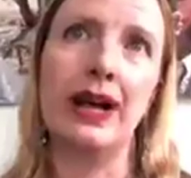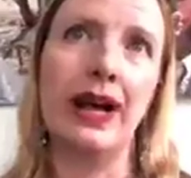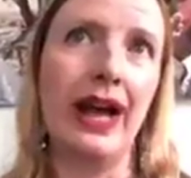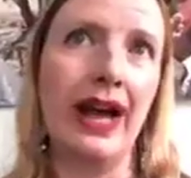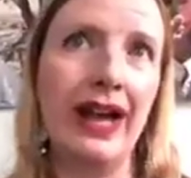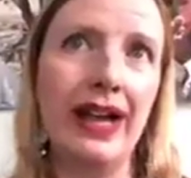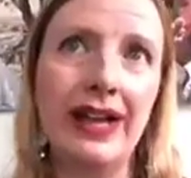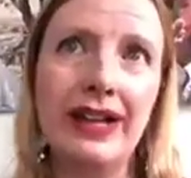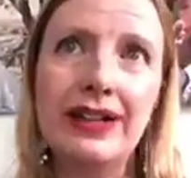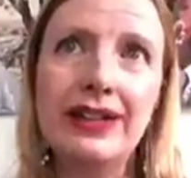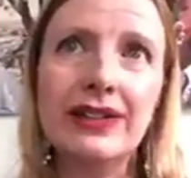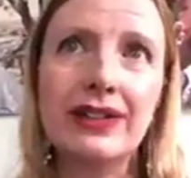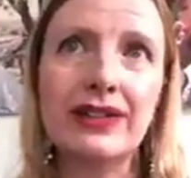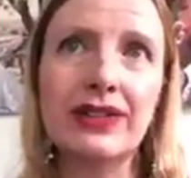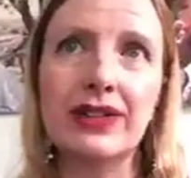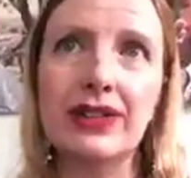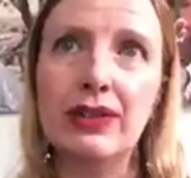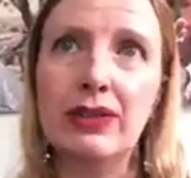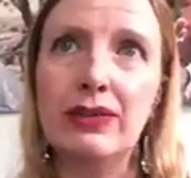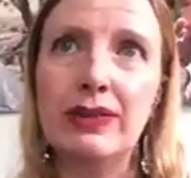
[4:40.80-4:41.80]
and
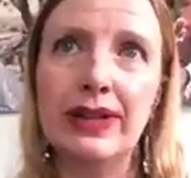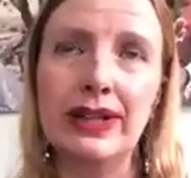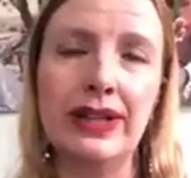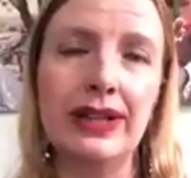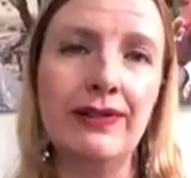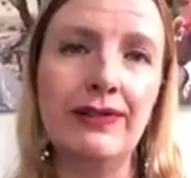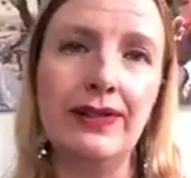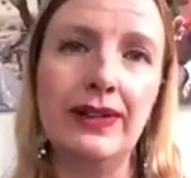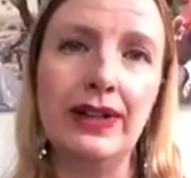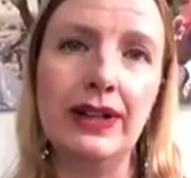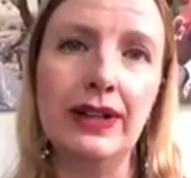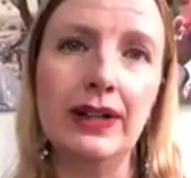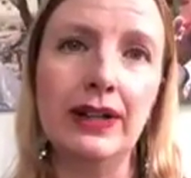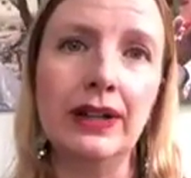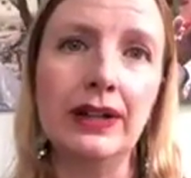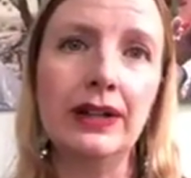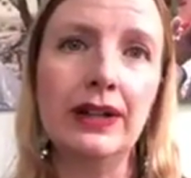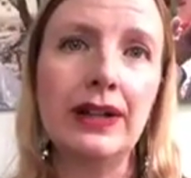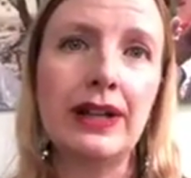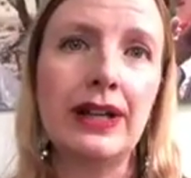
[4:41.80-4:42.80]
do you really
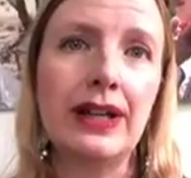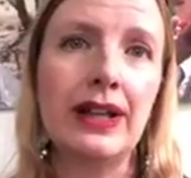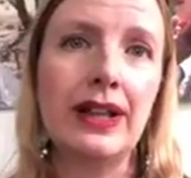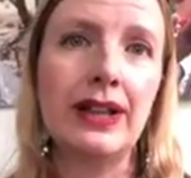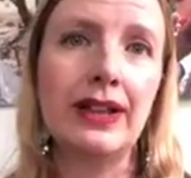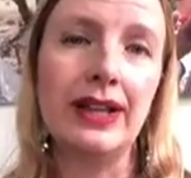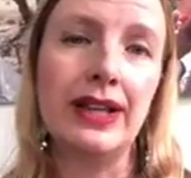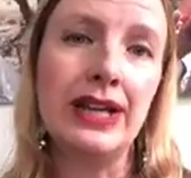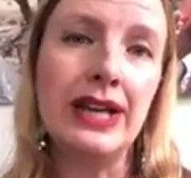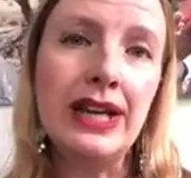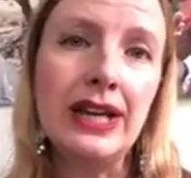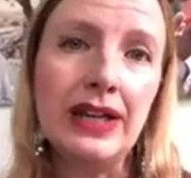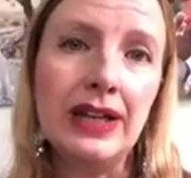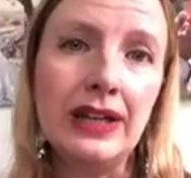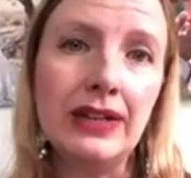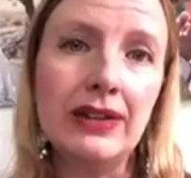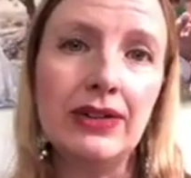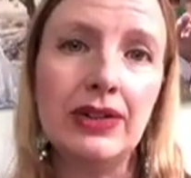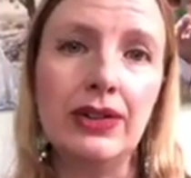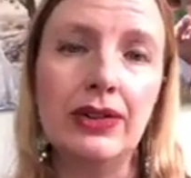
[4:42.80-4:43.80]
feel the
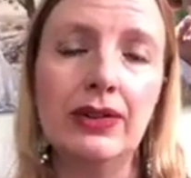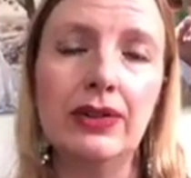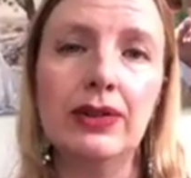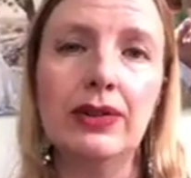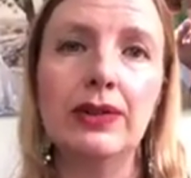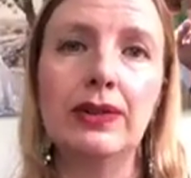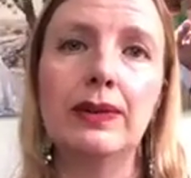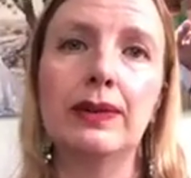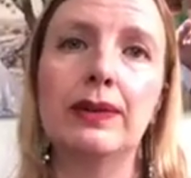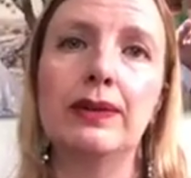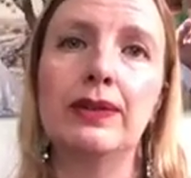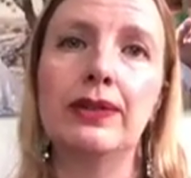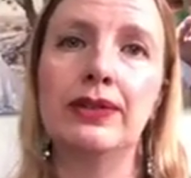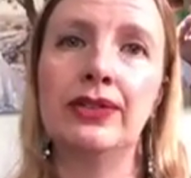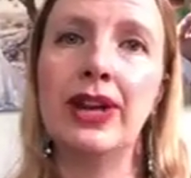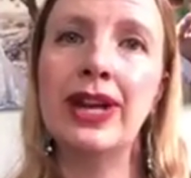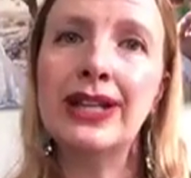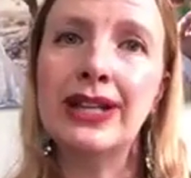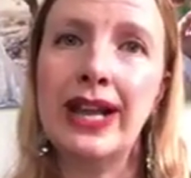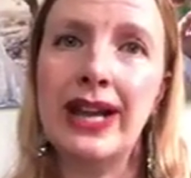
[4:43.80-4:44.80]
need to
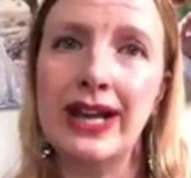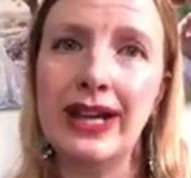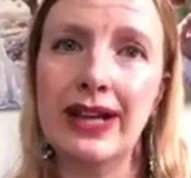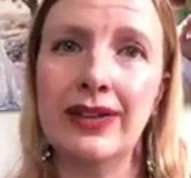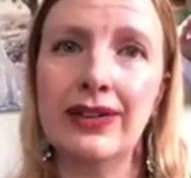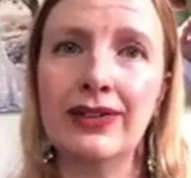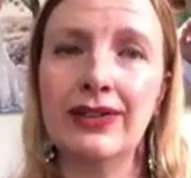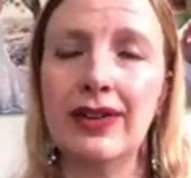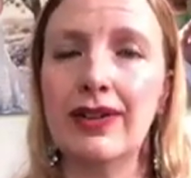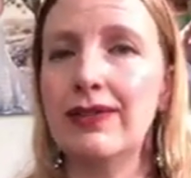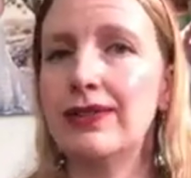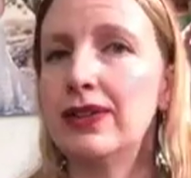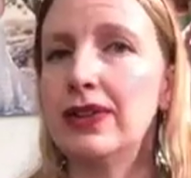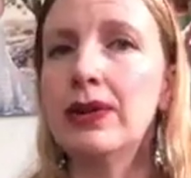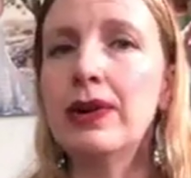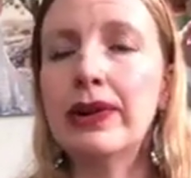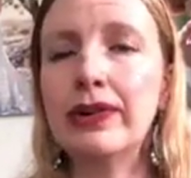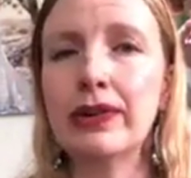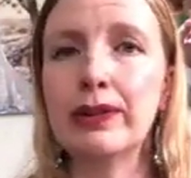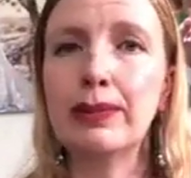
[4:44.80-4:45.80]
shake the hands of
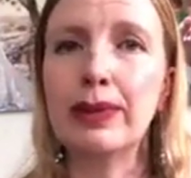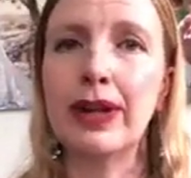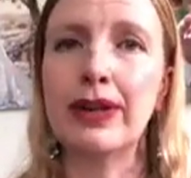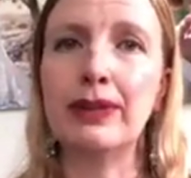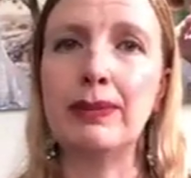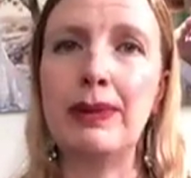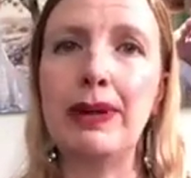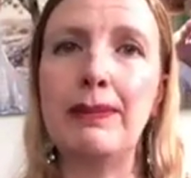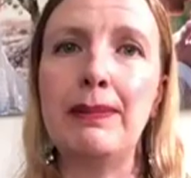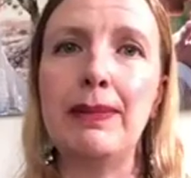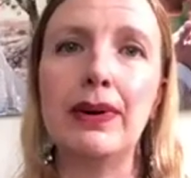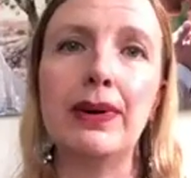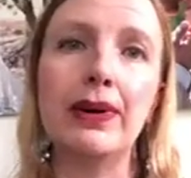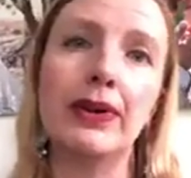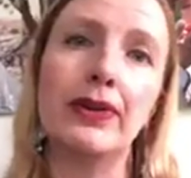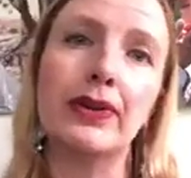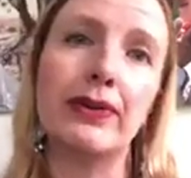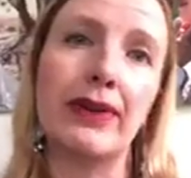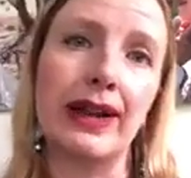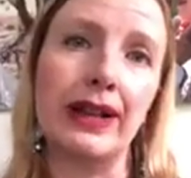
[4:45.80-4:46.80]
200 plus
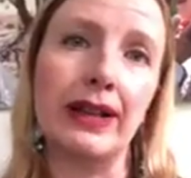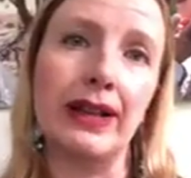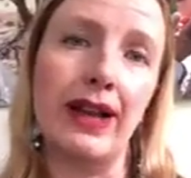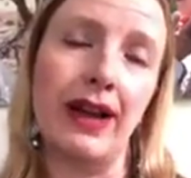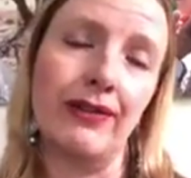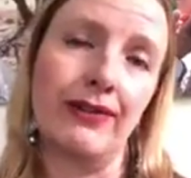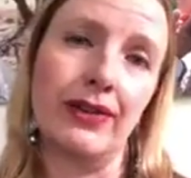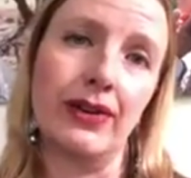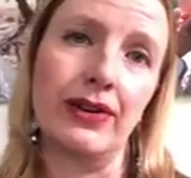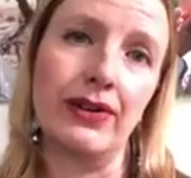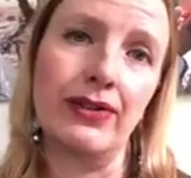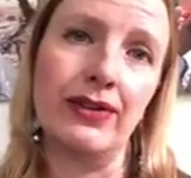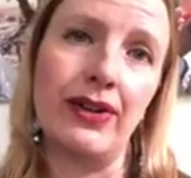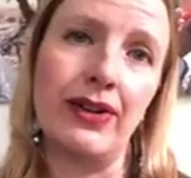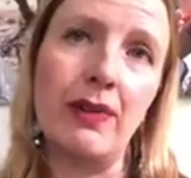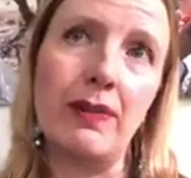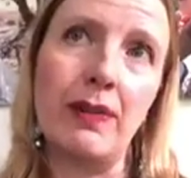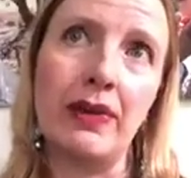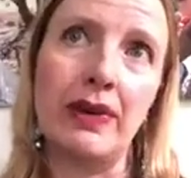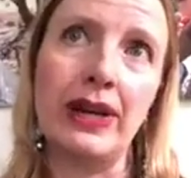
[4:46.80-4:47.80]
people directly after your
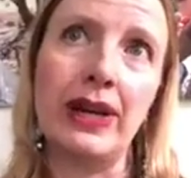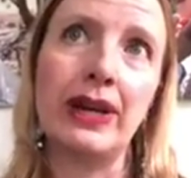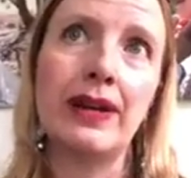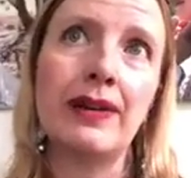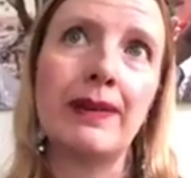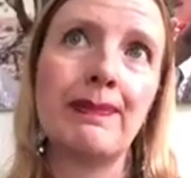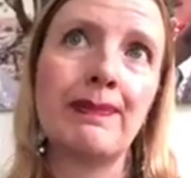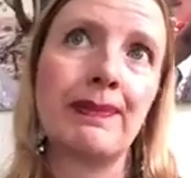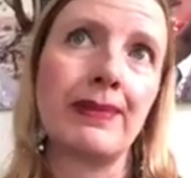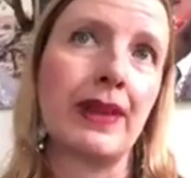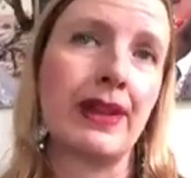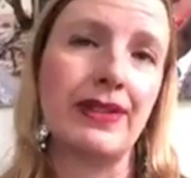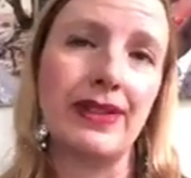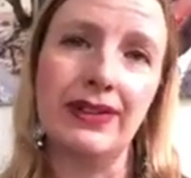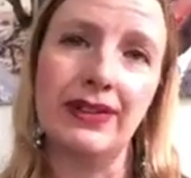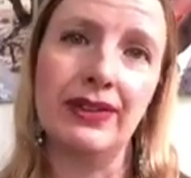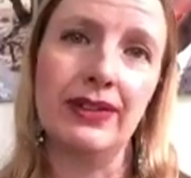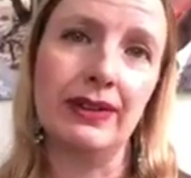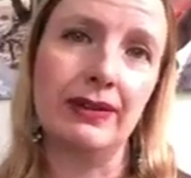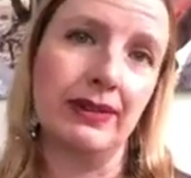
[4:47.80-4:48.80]
ceremony?
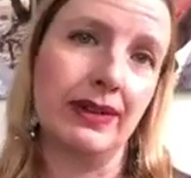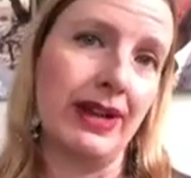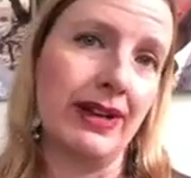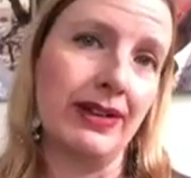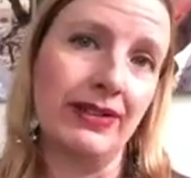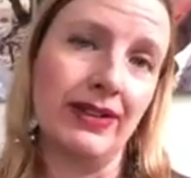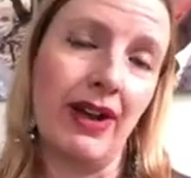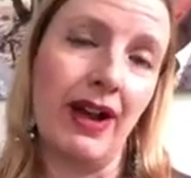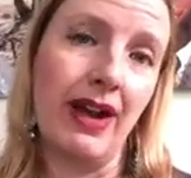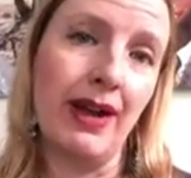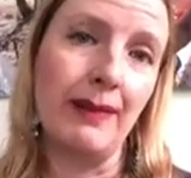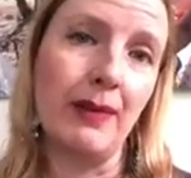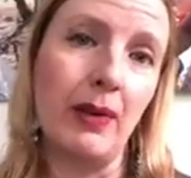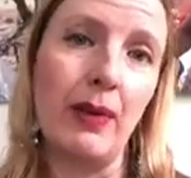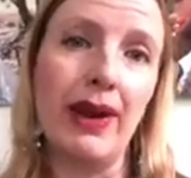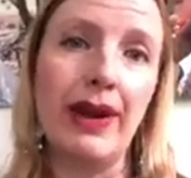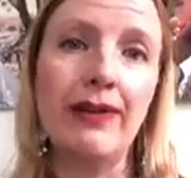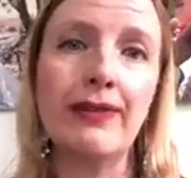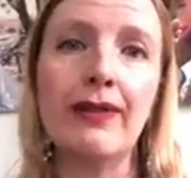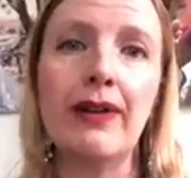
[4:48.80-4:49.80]
This takes time
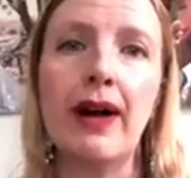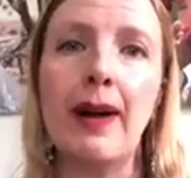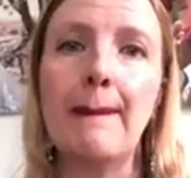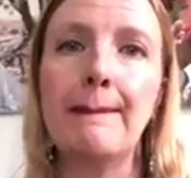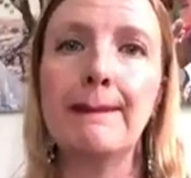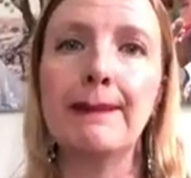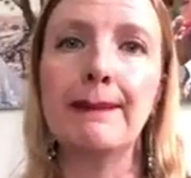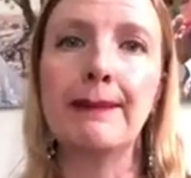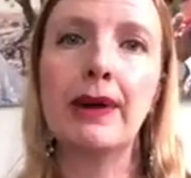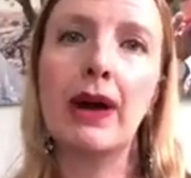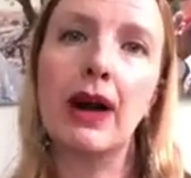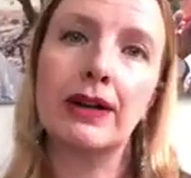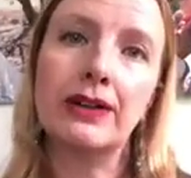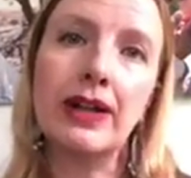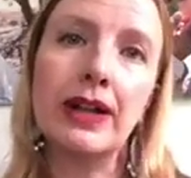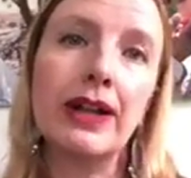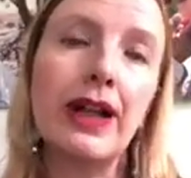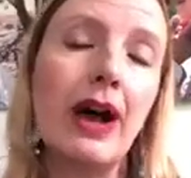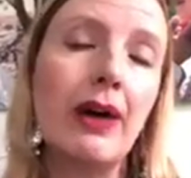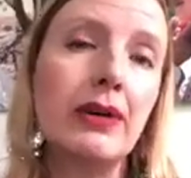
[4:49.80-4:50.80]
away from
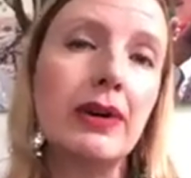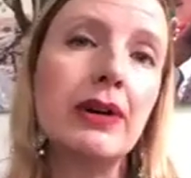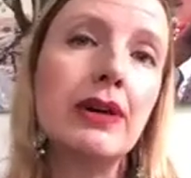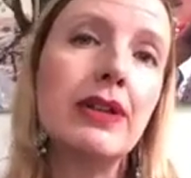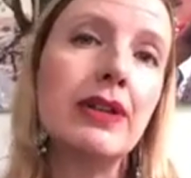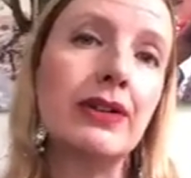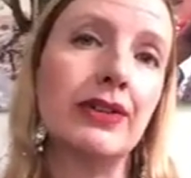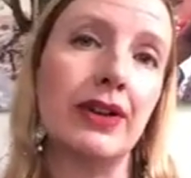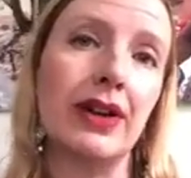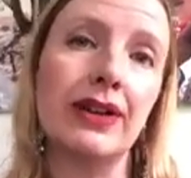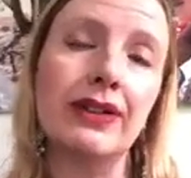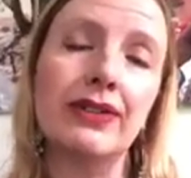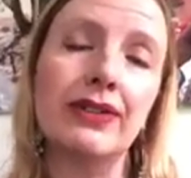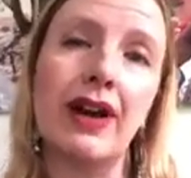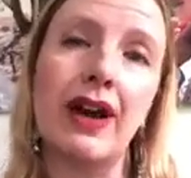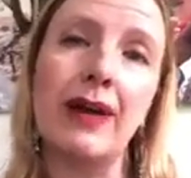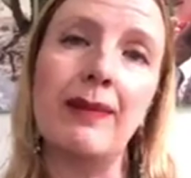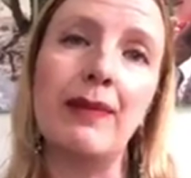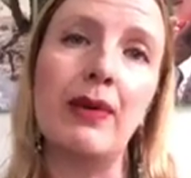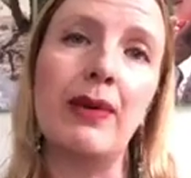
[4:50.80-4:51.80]
cocktail hour, this takes
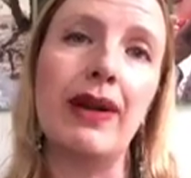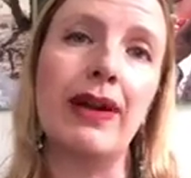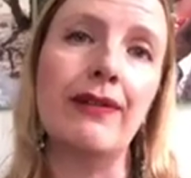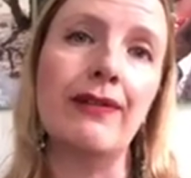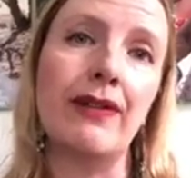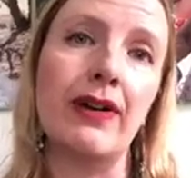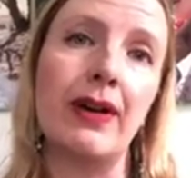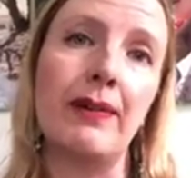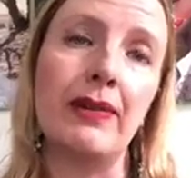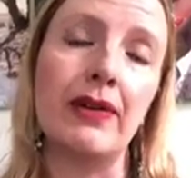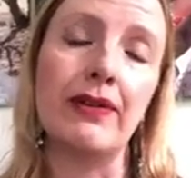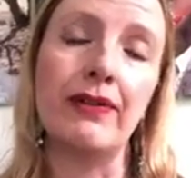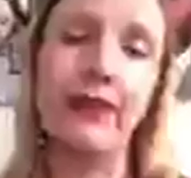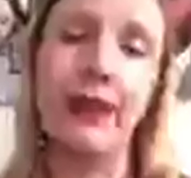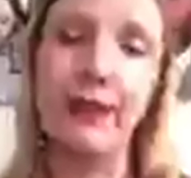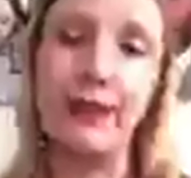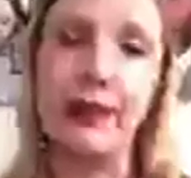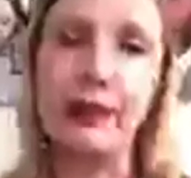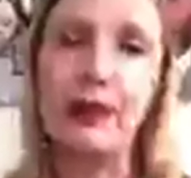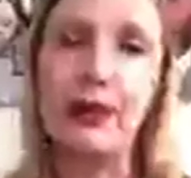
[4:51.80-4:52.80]
time away from your
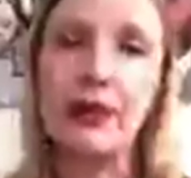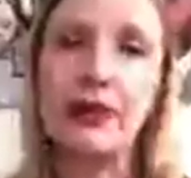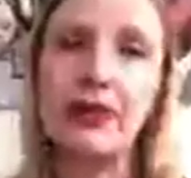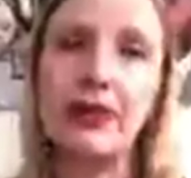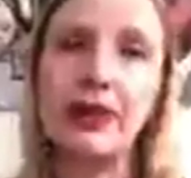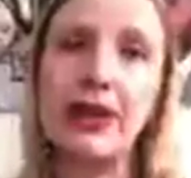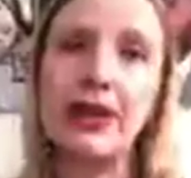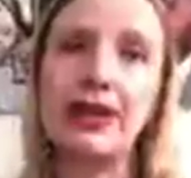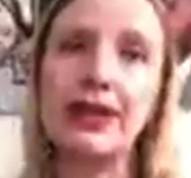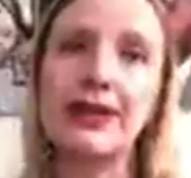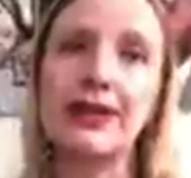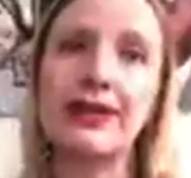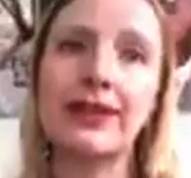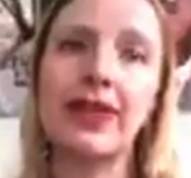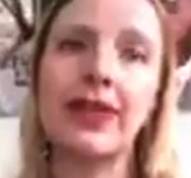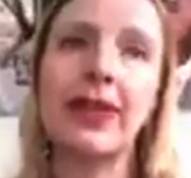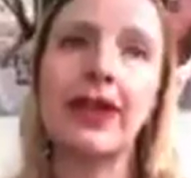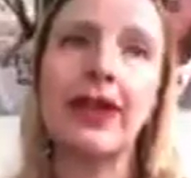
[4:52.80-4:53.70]
family portraits,